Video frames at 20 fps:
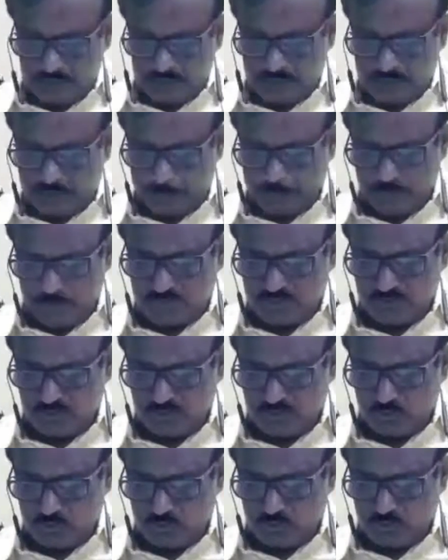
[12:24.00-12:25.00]
the
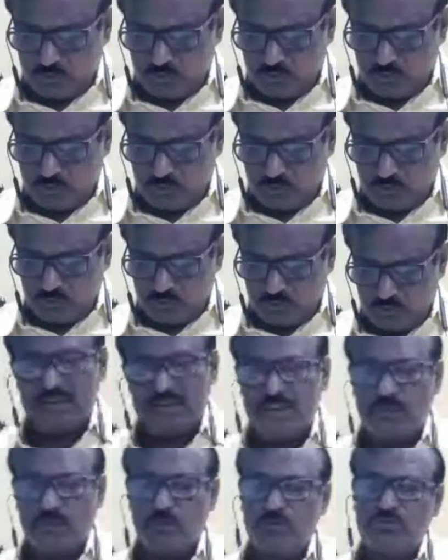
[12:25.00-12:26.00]
person to be arrested.
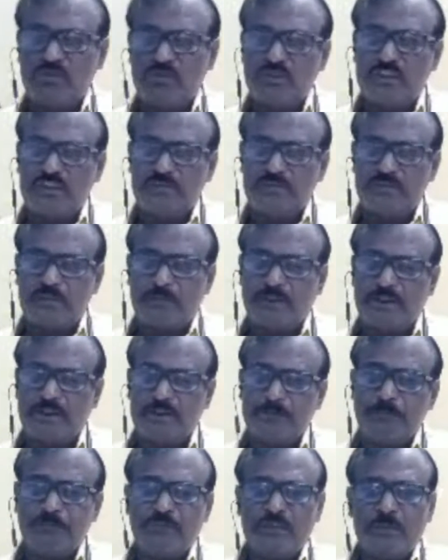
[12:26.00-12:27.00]
Requisition has been made
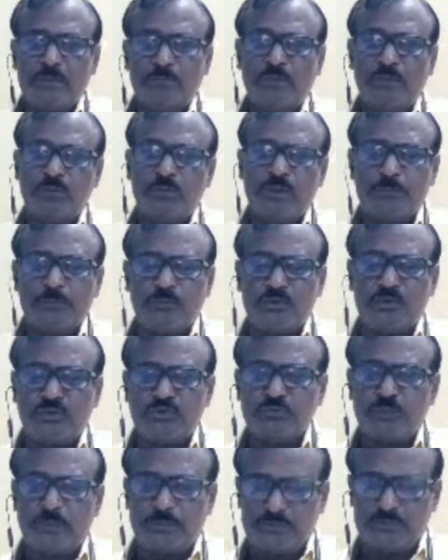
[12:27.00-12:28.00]
by one police
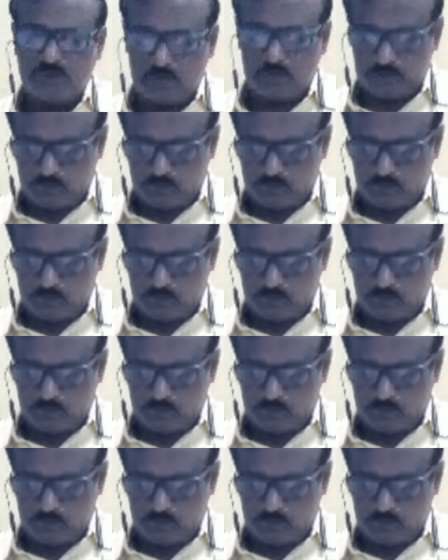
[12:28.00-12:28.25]
officer to